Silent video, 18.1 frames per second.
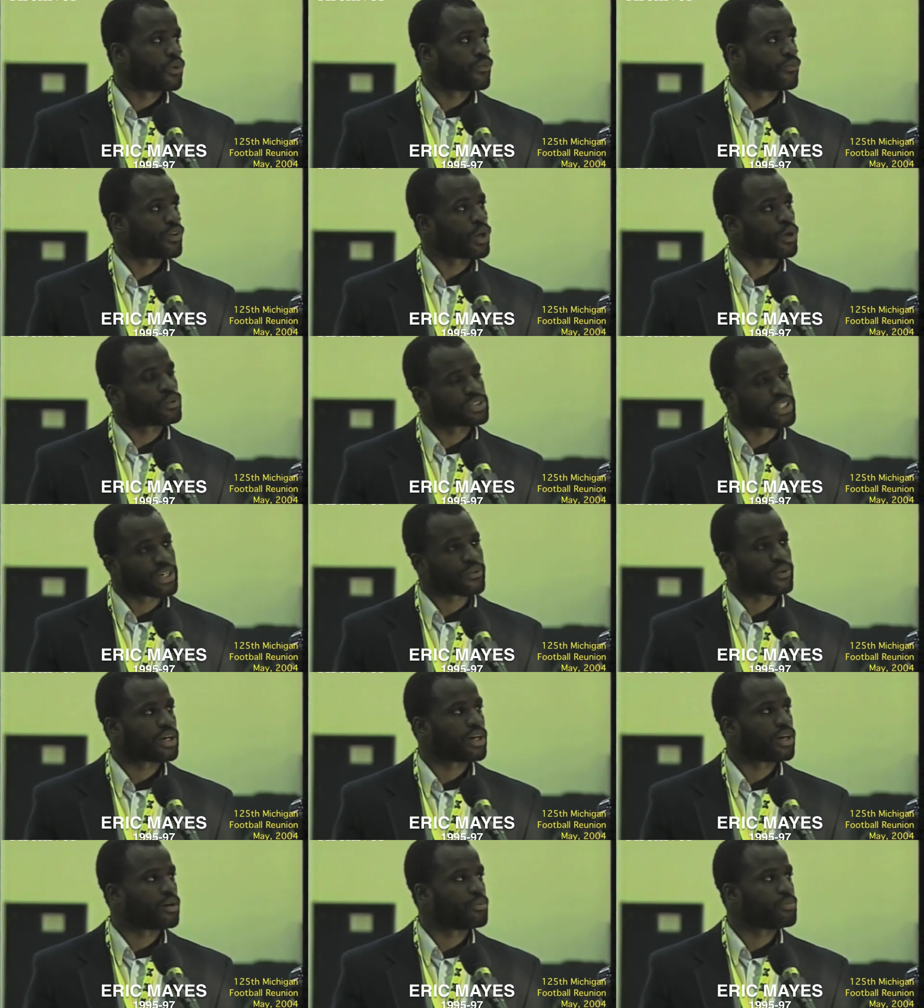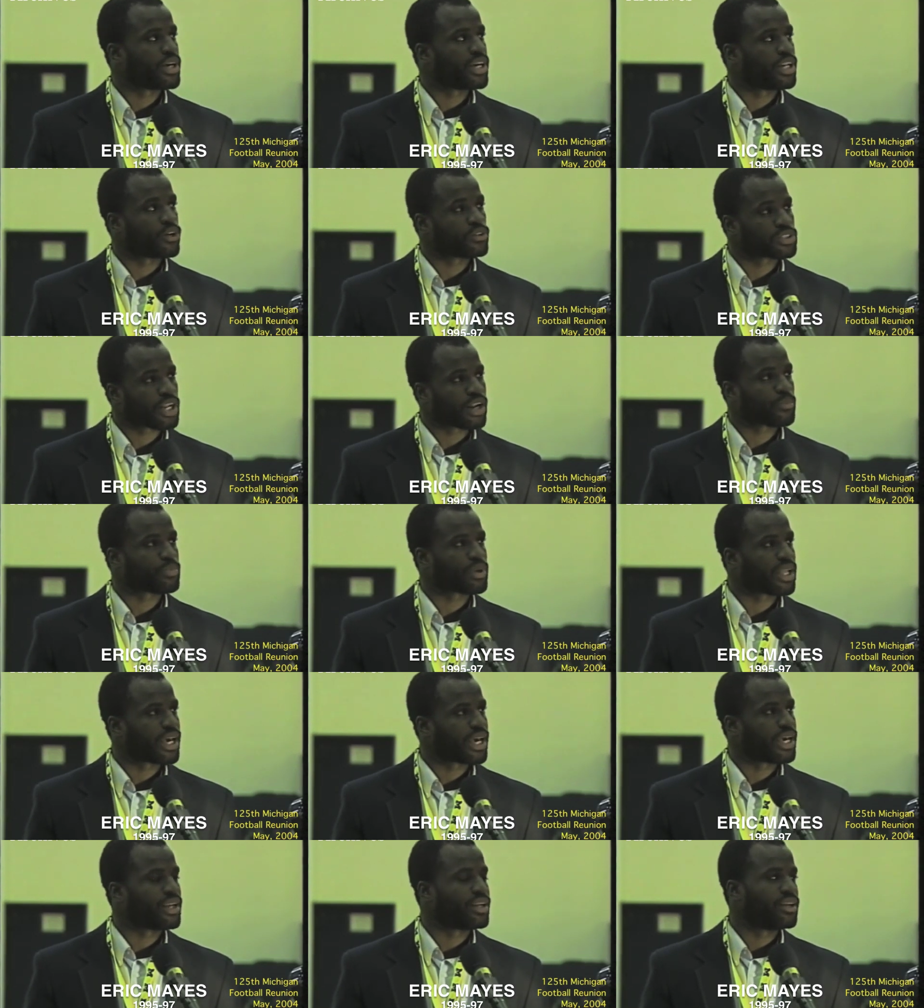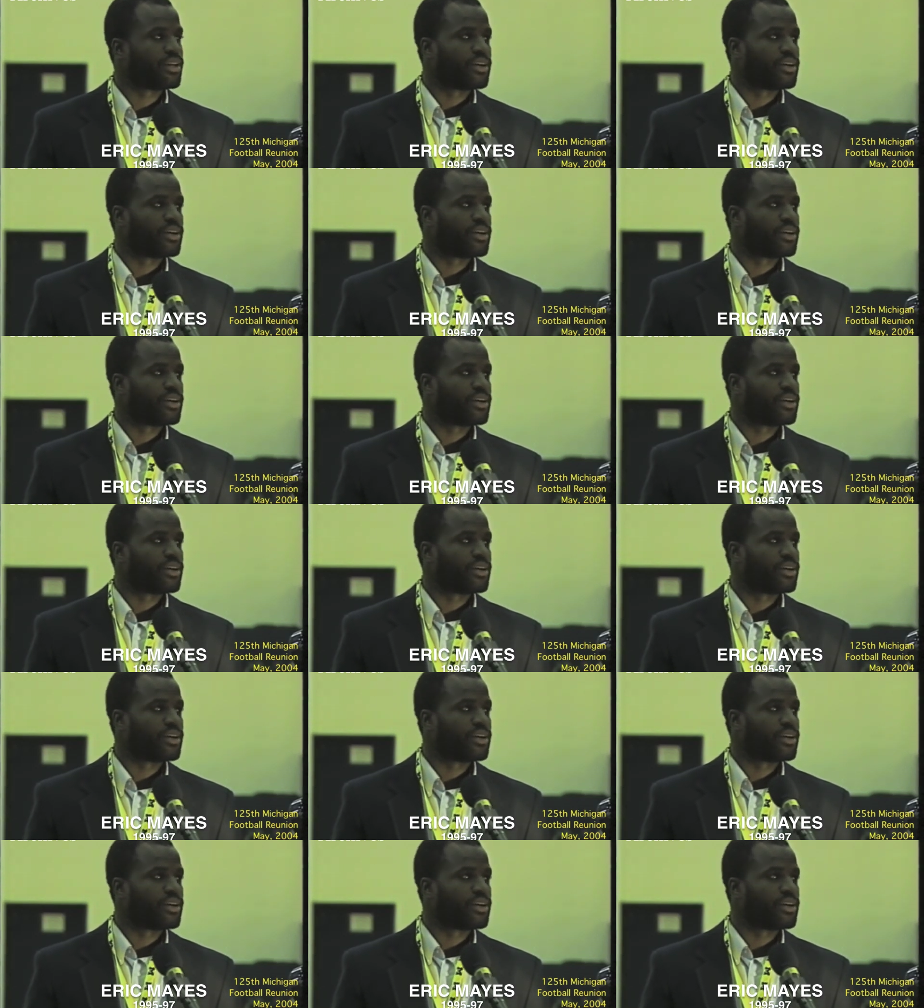for those that will come and those that are playing,